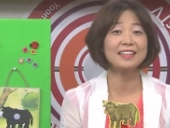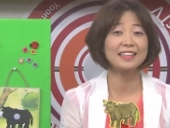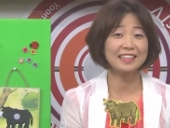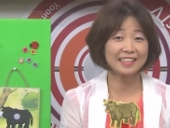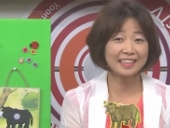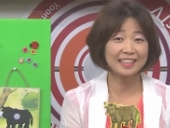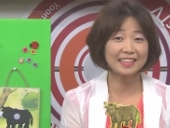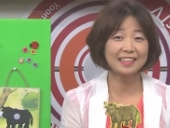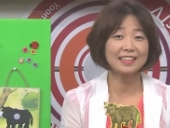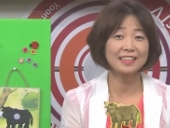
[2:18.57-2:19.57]
Yes,
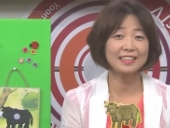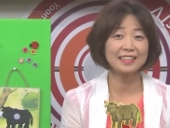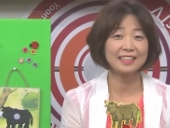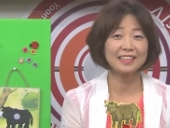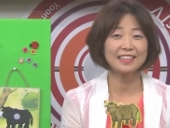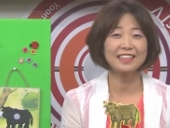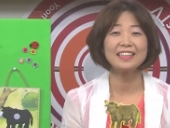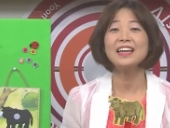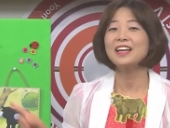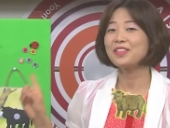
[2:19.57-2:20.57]
it's there.
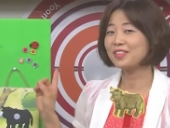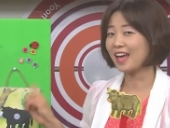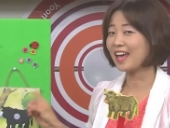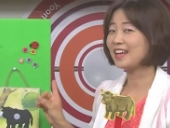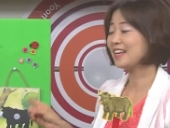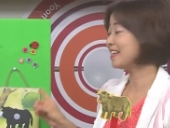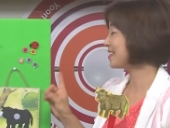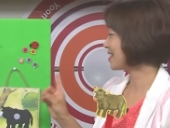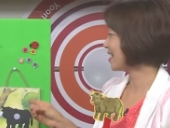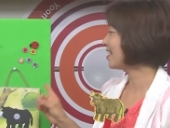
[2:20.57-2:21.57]
That is
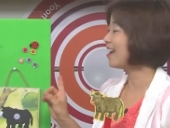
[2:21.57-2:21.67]
the